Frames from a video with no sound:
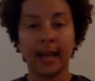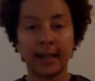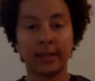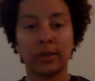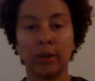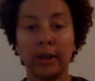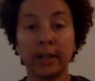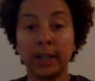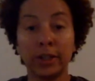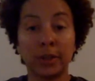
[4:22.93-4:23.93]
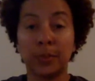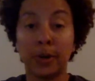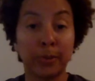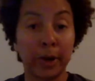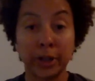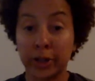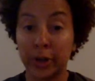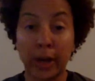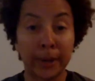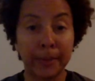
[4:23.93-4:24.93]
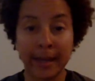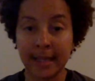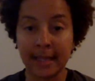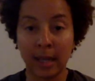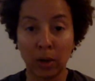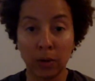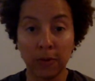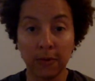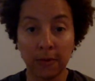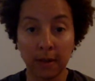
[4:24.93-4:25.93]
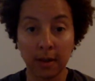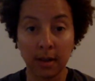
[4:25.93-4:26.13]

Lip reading: is to really just put pressure on myself